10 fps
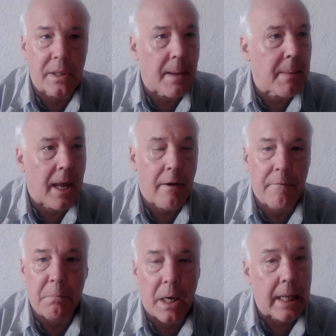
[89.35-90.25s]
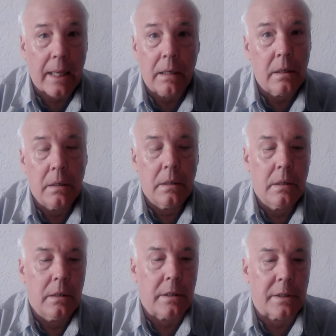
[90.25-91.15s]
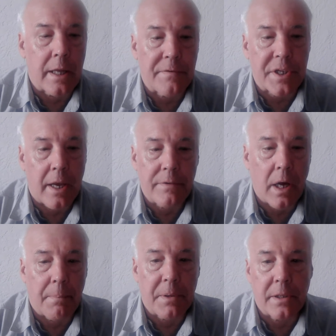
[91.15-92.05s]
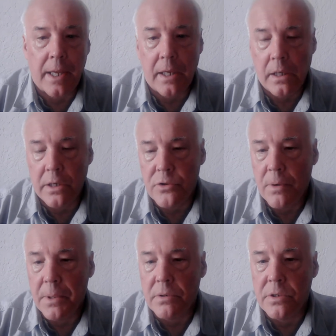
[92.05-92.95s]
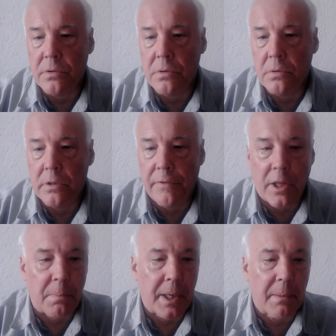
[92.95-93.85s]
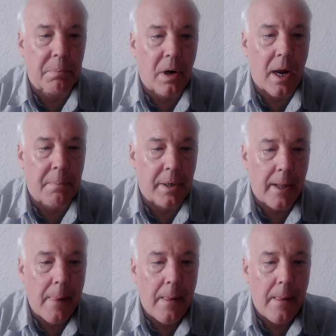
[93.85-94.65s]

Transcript: They may have money that they've saved up that they can contribute to developing a property.